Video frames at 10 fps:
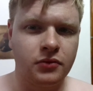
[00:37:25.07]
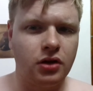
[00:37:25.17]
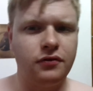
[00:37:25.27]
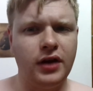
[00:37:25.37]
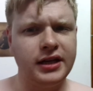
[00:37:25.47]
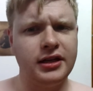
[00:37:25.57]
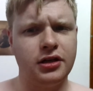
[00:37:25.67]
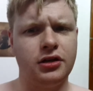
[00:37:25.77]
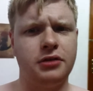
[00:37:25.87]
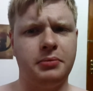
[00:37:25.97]
Now, I'd vaguely
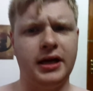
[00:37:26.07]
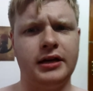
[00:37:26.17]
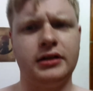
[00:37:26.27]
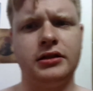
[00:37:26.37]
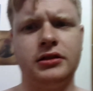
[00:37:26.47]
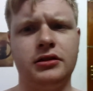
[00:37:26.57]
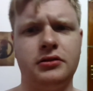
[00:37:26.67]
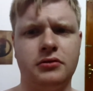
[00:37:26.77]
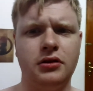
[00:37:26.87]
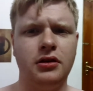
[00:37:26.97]
heard about it,
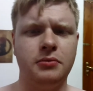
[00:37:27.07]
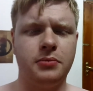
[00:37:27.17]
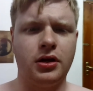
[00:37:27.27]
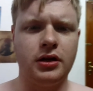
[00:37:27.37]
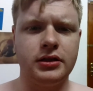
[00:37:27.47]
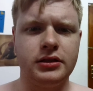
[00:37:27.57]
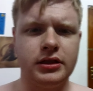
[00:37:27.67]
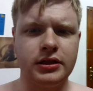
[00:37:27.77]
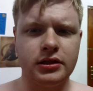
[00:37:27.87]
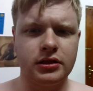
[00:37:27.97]
but I
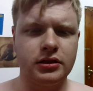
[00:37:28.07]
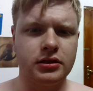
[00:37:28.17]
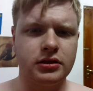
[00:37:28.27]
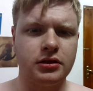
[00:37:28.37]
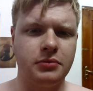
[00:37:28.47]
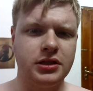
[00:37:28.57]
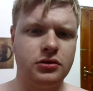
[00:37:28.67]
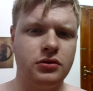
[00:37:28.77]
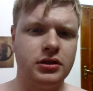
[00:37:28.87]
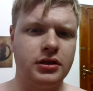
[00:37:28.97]
didn't commit
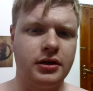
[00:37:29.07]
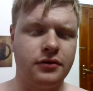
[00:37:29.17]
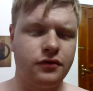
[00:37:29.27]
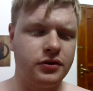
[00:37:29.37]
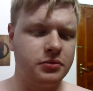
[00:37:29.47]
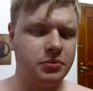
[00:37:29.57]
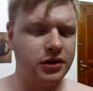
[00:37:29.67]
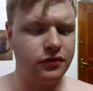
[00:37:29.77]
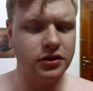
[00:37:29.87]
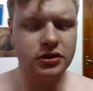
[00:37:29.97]
to it, but
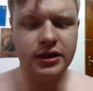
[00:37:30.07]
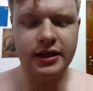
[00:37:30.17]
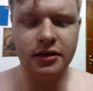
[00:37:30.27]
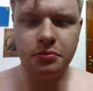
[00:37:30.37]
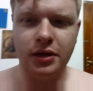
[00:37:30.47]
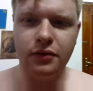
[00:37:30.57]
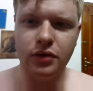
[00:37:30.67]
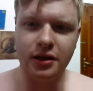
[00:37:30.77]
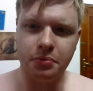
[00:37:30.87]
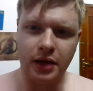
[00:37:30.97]
it feels incomplete without